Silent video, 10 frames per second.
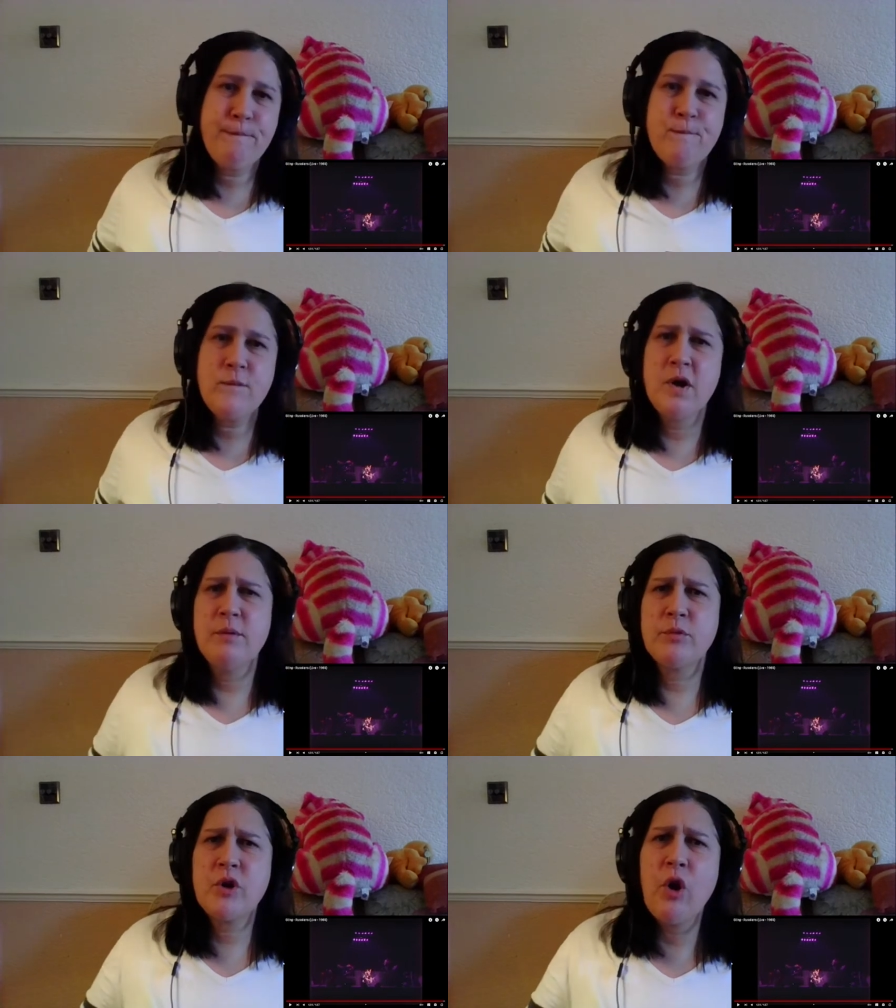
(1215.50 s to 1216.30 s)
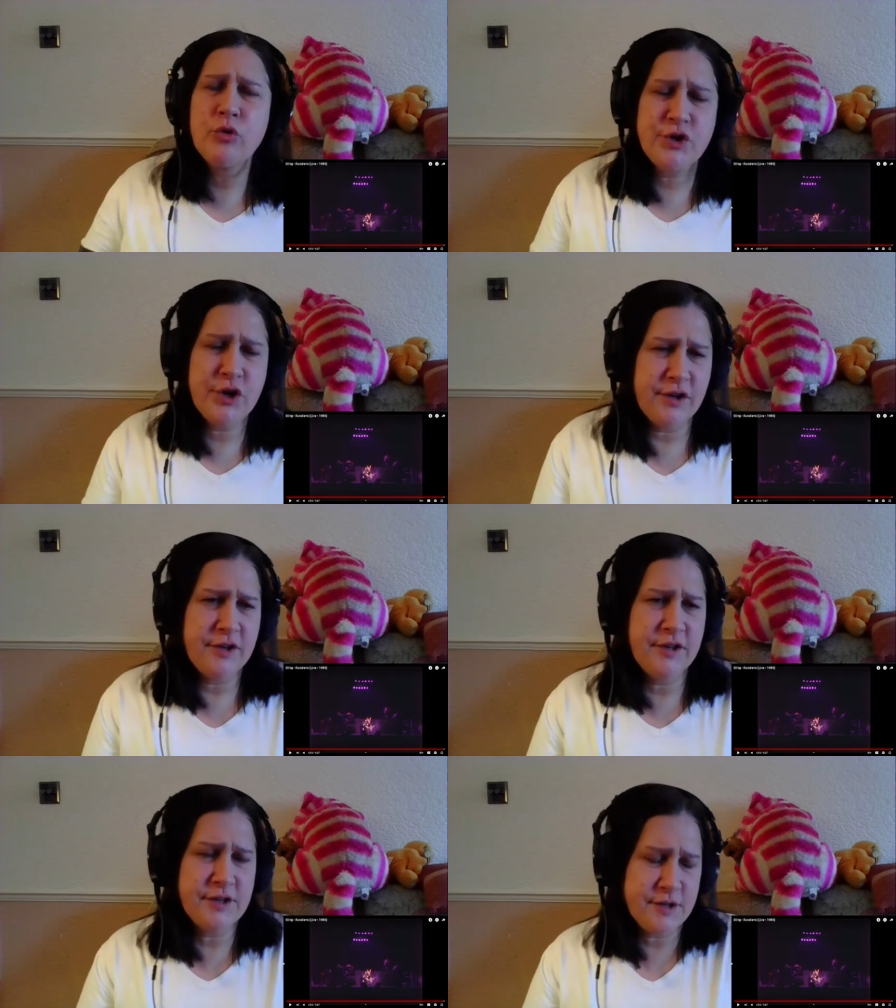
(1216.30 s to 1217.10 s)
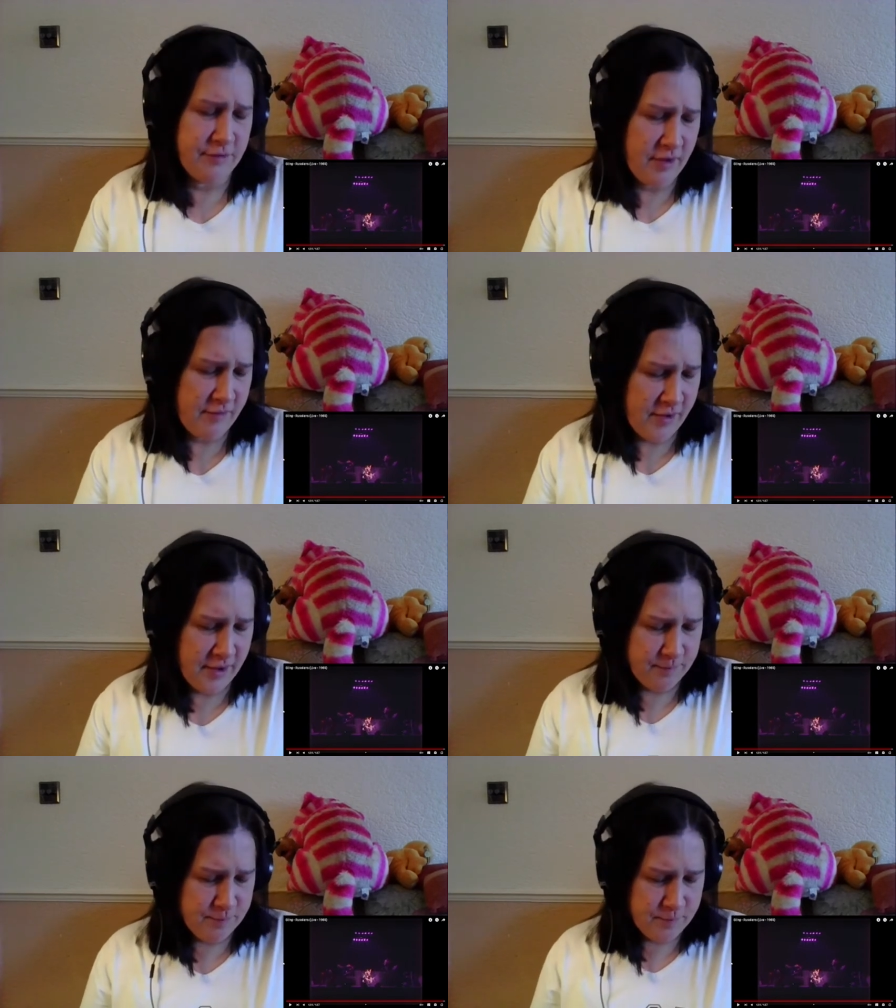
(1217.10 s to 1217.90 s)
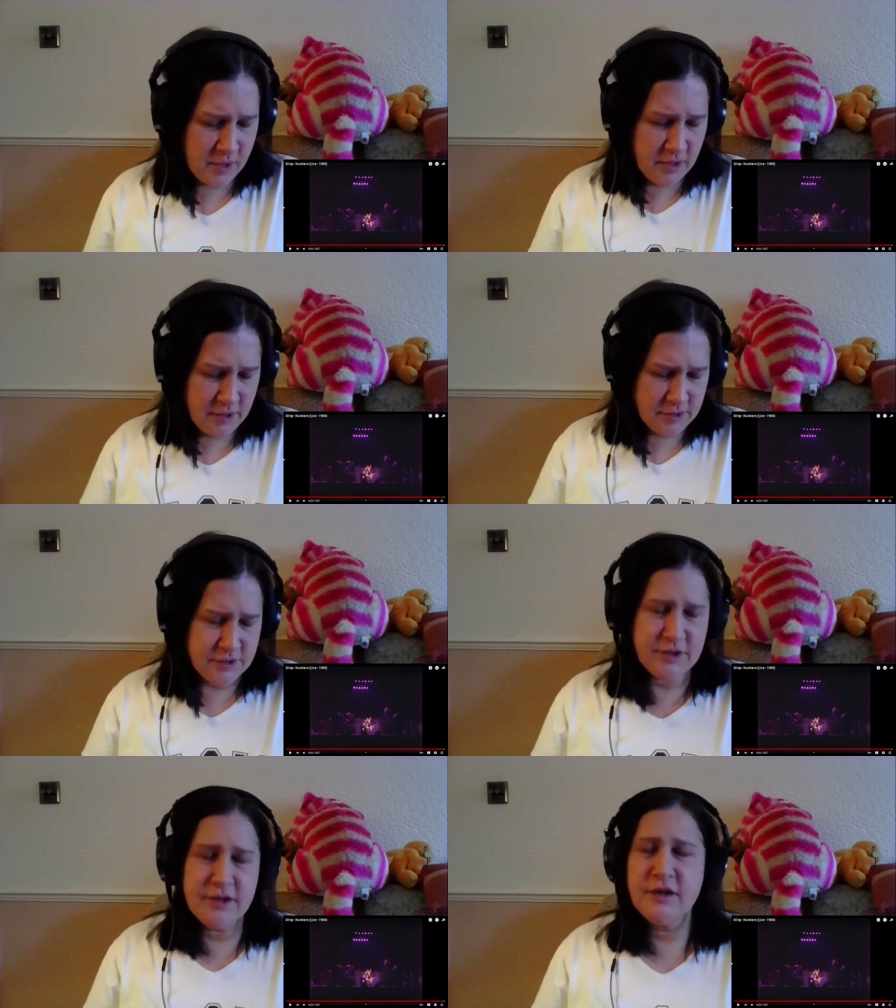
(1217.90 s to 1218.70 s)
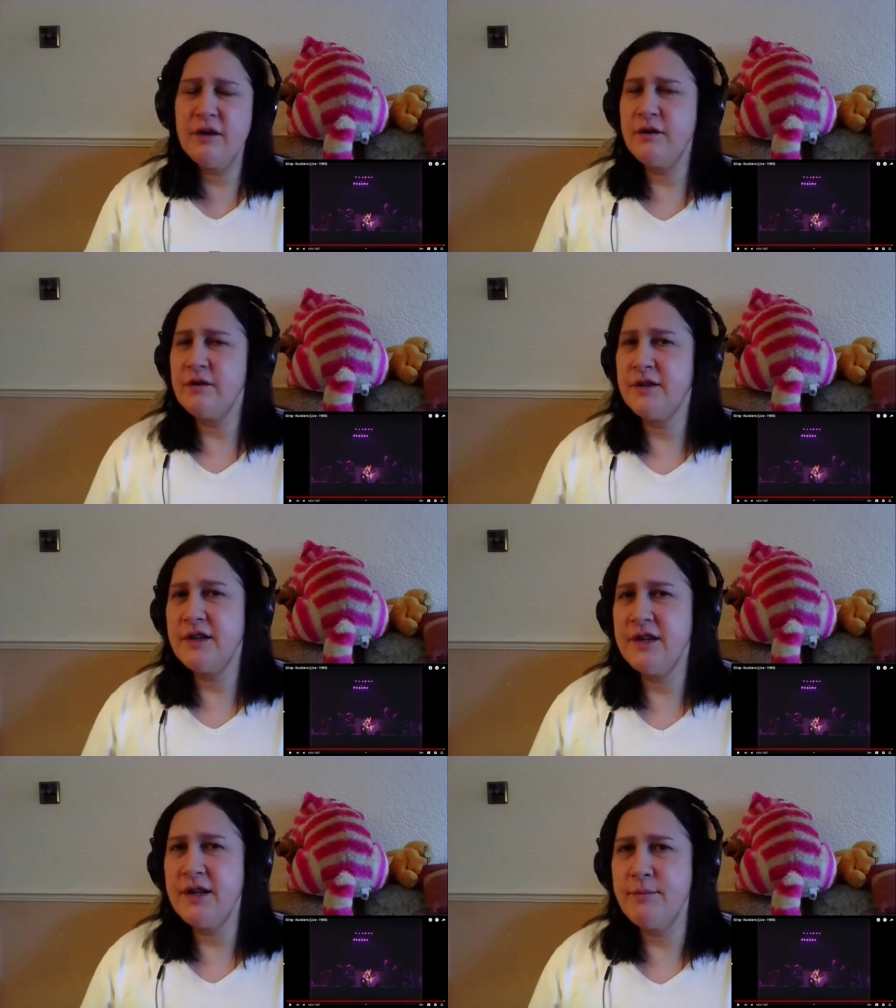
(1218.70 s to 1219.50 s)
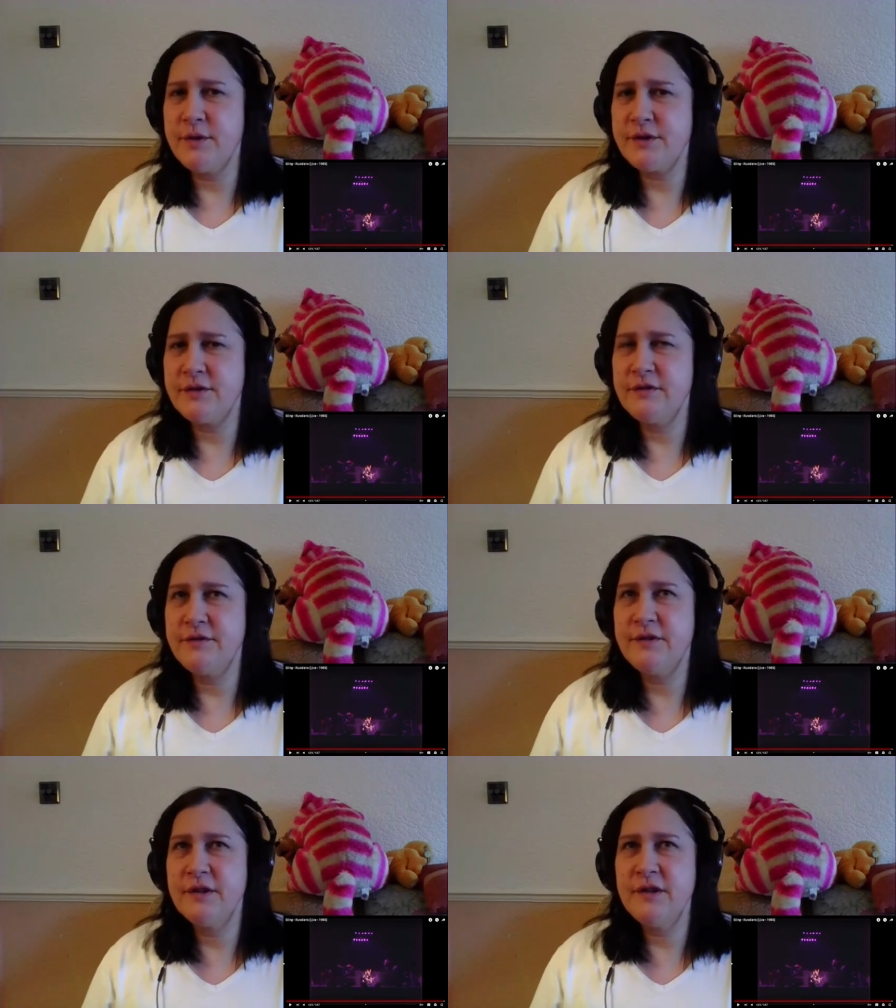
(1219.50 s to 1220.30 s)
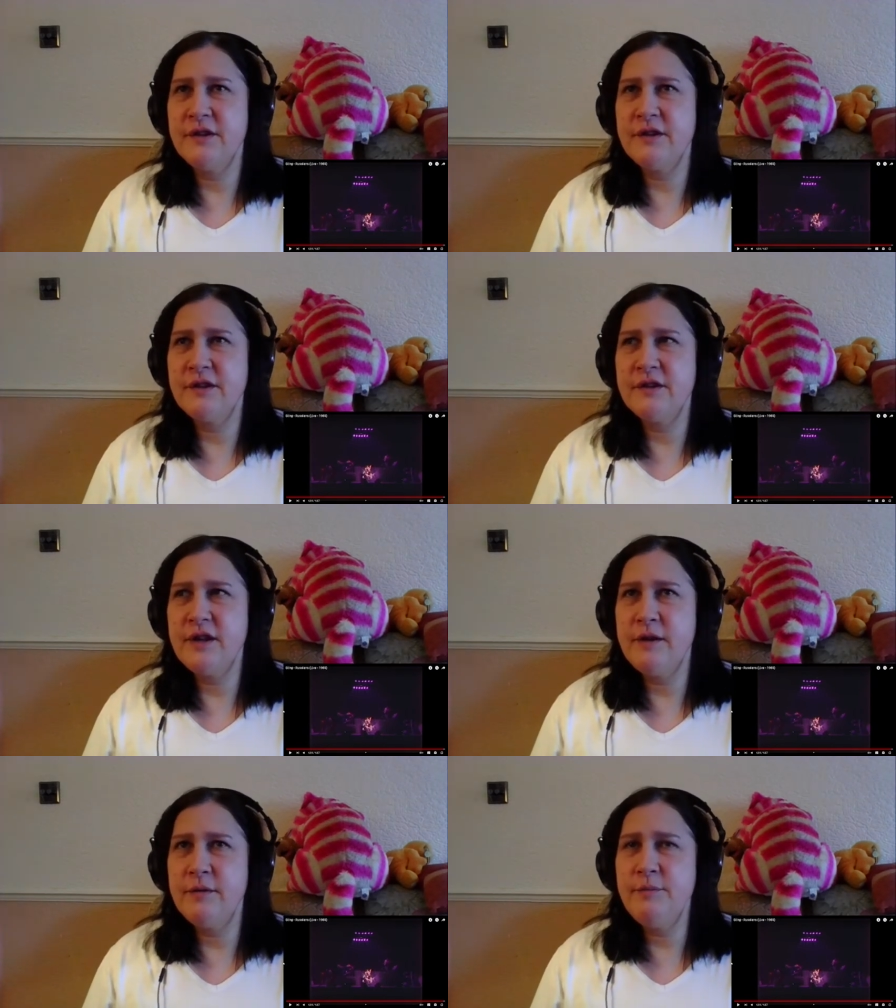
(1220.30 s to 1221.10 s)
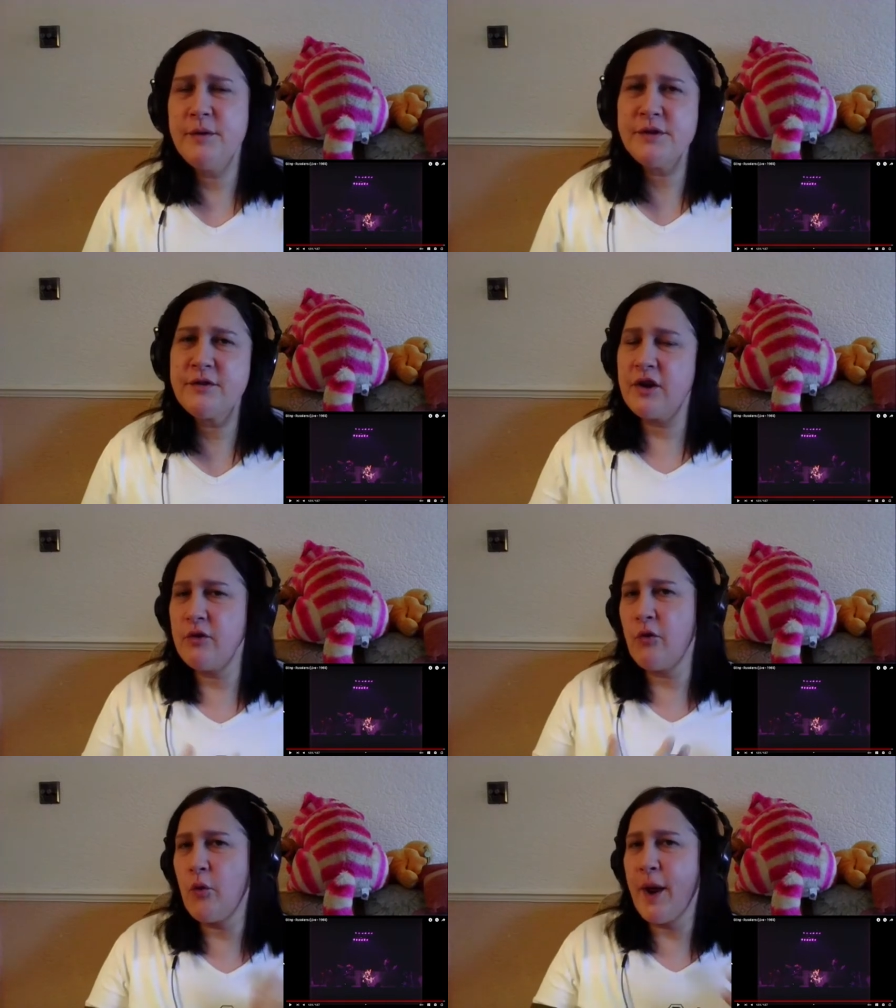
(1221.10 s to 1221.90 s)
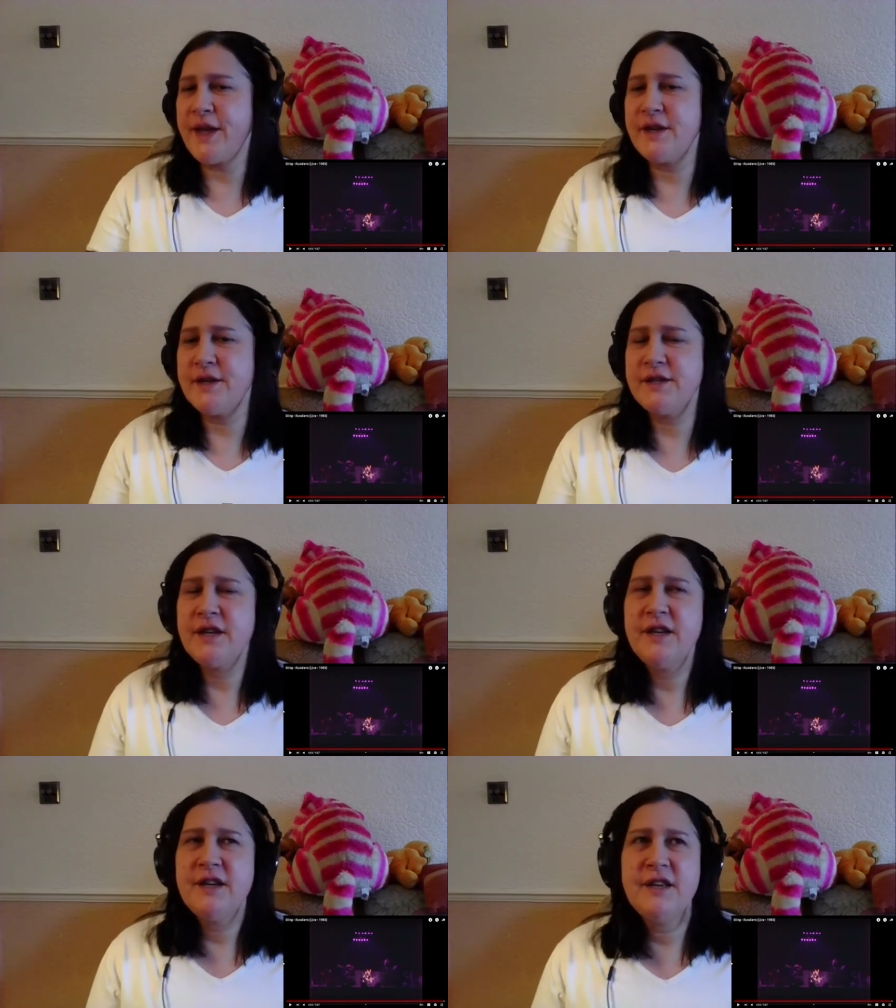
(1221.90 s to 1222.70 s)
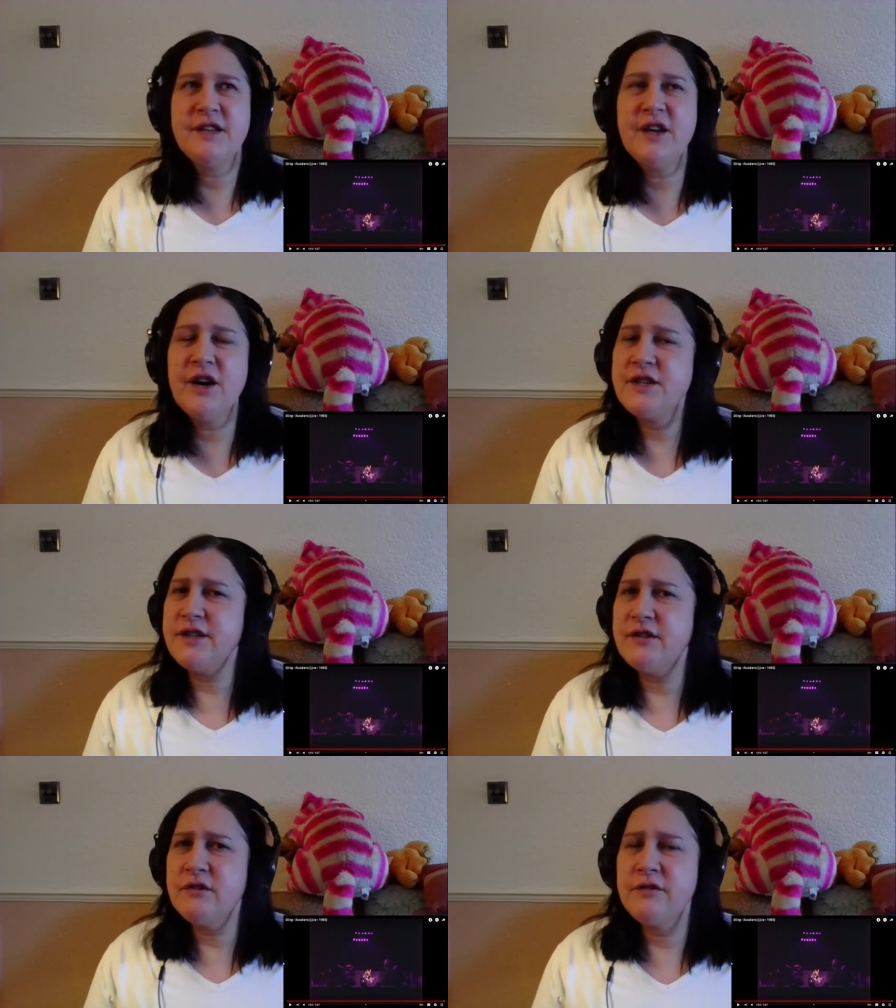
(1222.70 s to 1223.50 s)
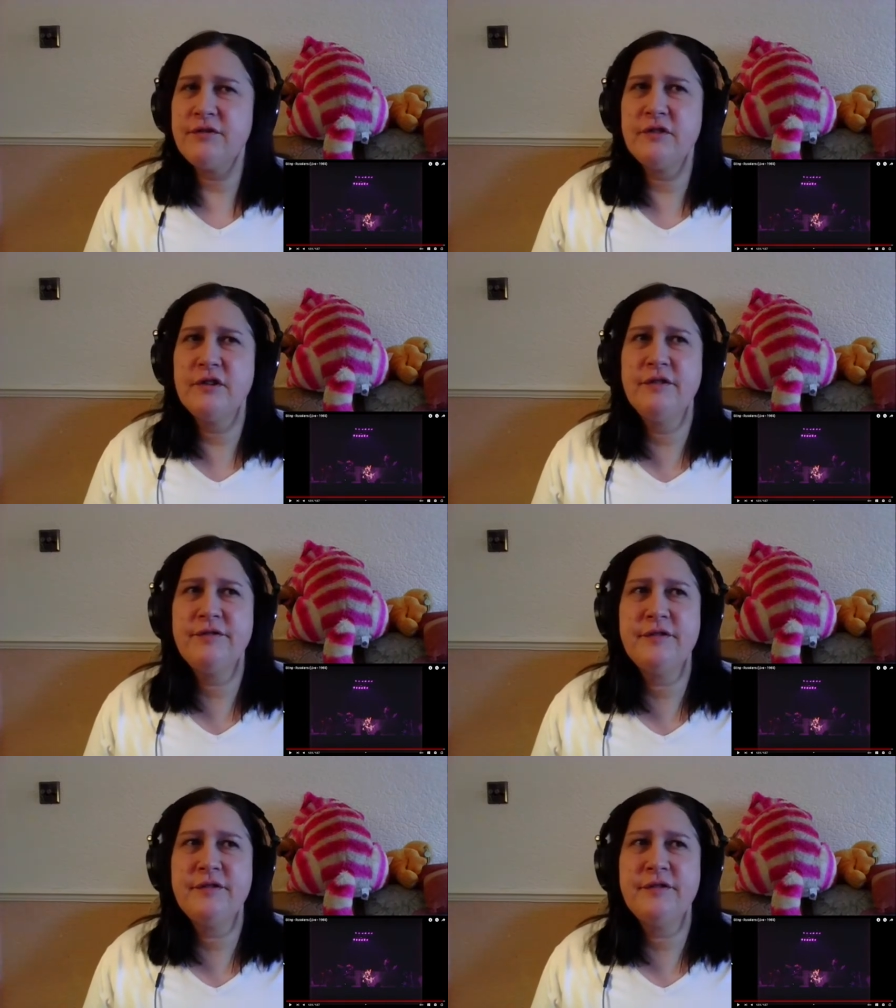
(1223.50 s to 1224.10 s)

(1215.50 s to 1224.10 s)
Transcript: um, culture and stuff like that. So it must have. Uh, it must have kind of awakened the idea of of